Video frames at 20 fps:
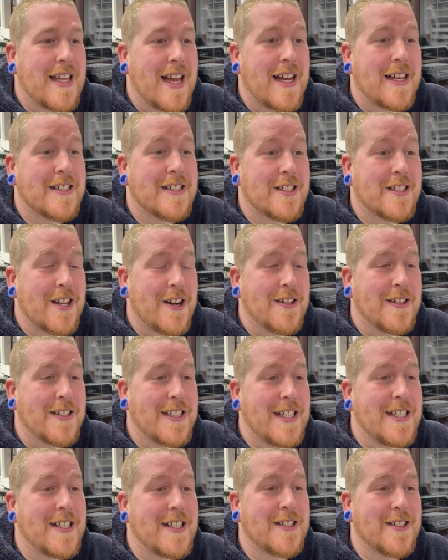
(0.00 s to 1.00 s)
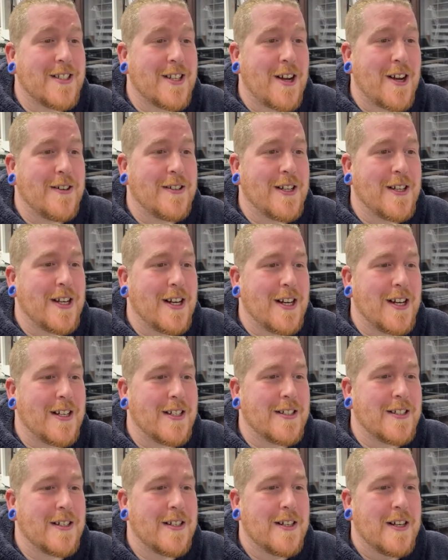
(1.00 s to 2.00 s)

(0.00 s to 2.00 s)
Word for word: they're so good. These are so good